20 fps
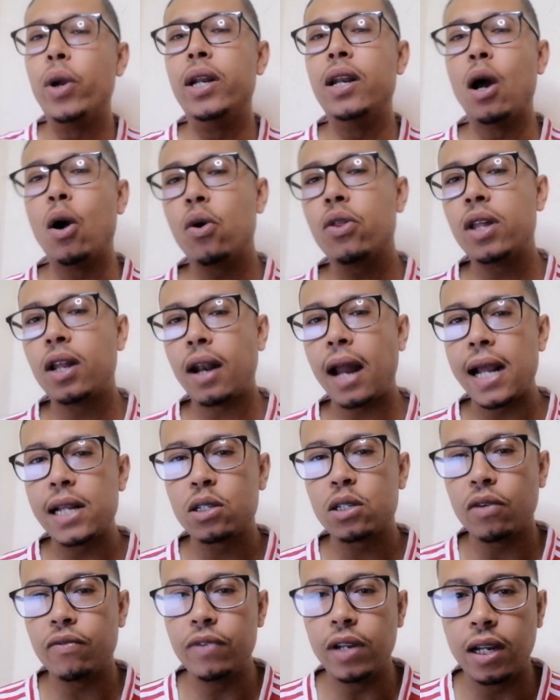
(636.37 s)
We know the
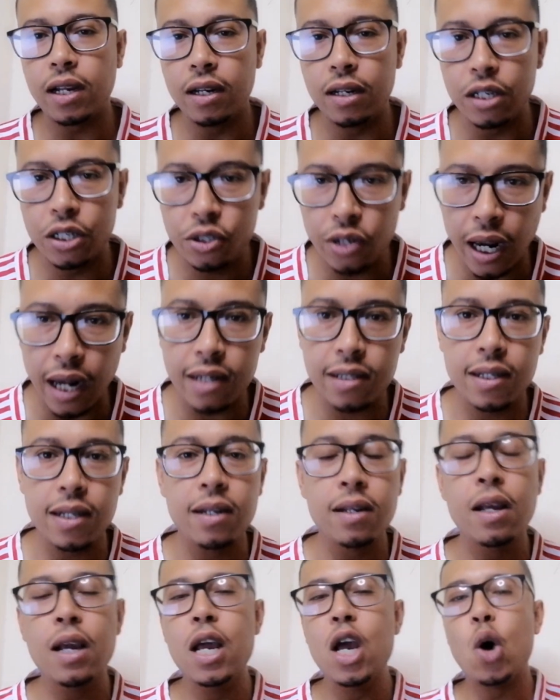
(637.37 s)
likes of Nicholas
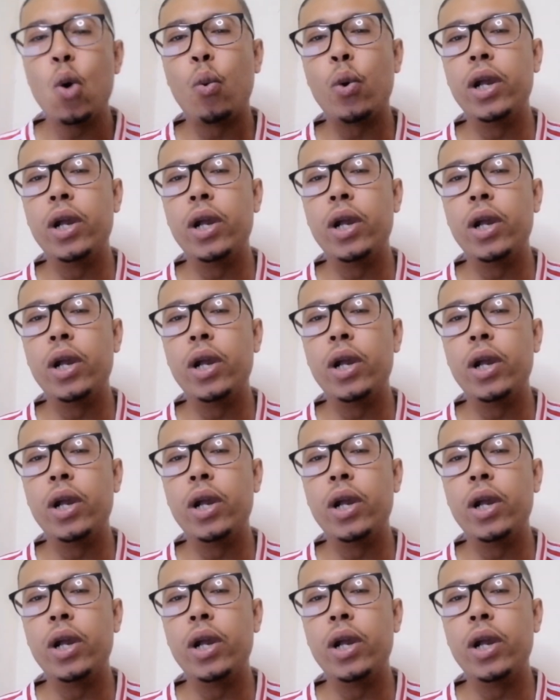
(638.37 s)
Jackson,